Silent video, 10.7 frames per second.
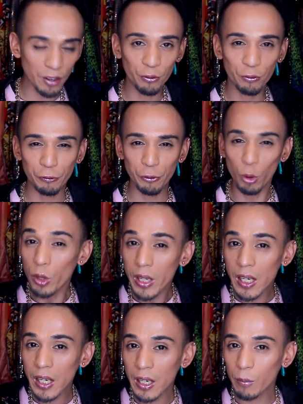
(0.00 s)
a
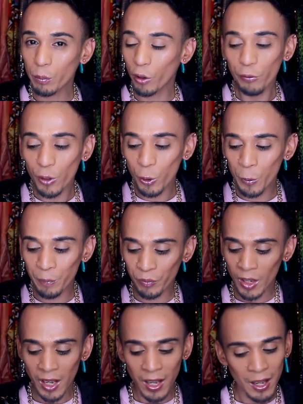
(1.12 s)
fruity perfume.
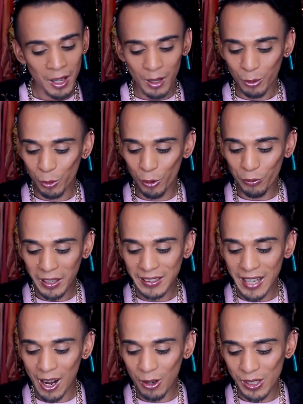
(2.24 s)
We'll find
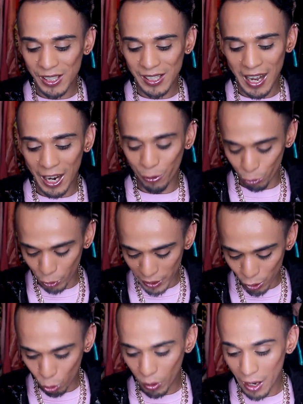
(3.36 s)
out. I really
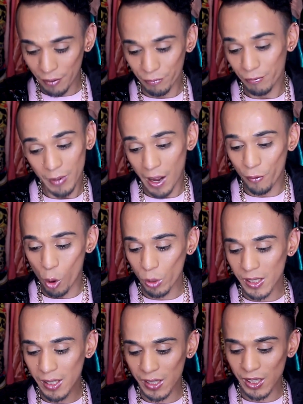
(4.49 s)
do. I've I've always
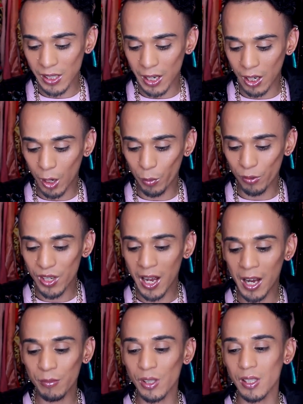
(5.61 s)
said this a couple of
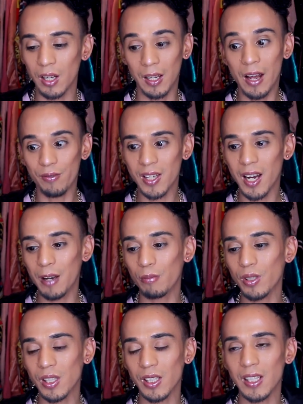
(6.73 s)
times, a lot of
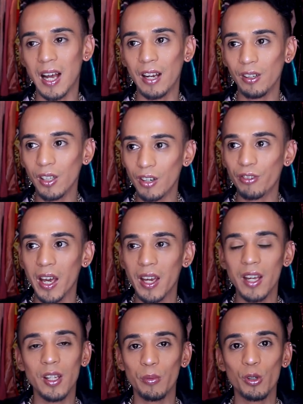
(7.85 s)
times. I love
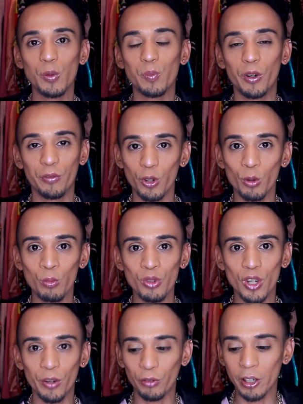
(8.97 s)
KKW's perfumes.
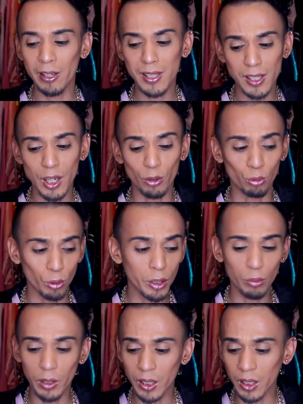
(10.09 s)
Her fragrances are really,
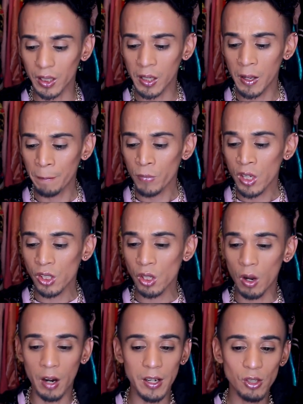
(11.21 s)
really good. So,
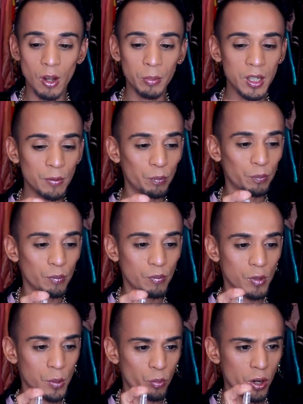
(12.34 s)
all right, so I'm gonna
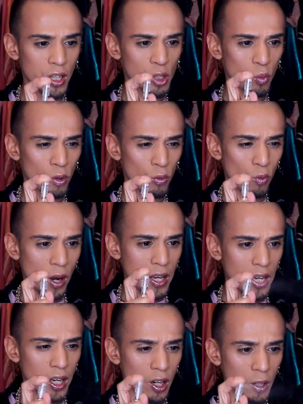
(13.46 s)
spray this one right
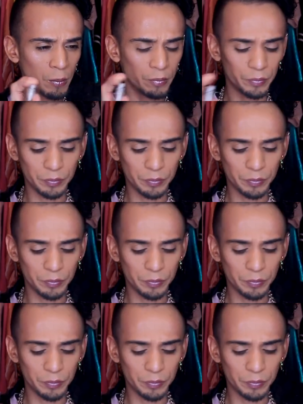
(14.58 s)
here